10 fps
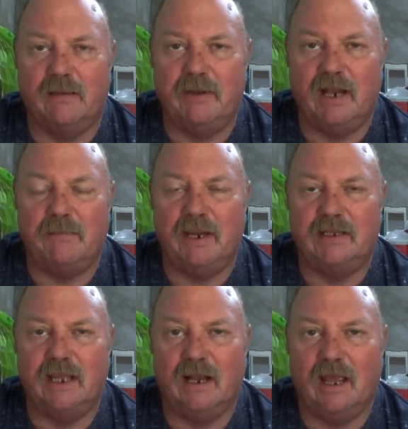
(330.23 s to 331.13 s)
I mean, I
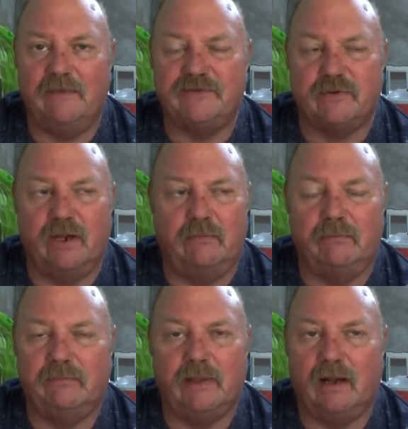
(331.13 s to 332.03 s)
made that live
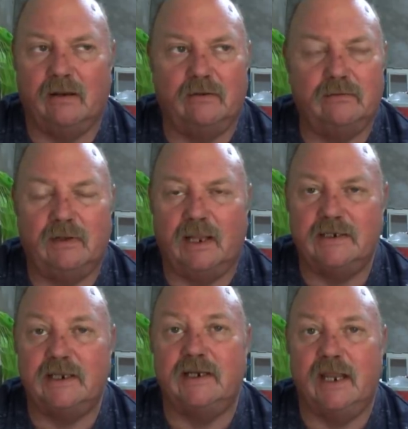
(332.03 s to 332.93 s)
stream, I don't know,
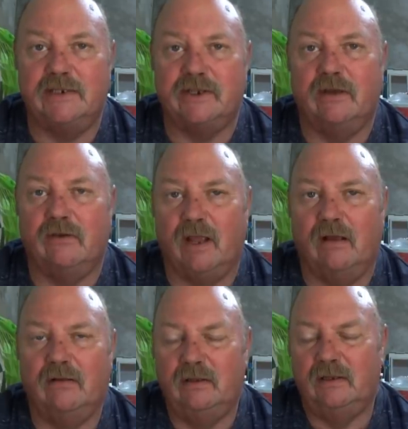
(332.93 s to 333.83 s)
like 10 days ago
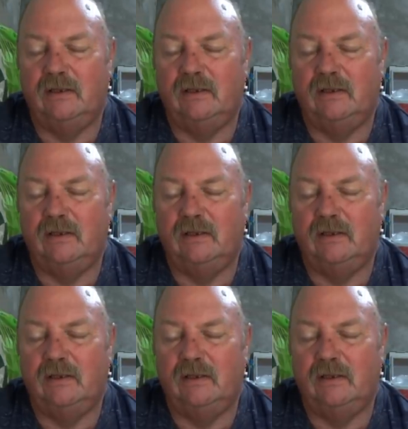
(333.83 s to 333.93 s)
now.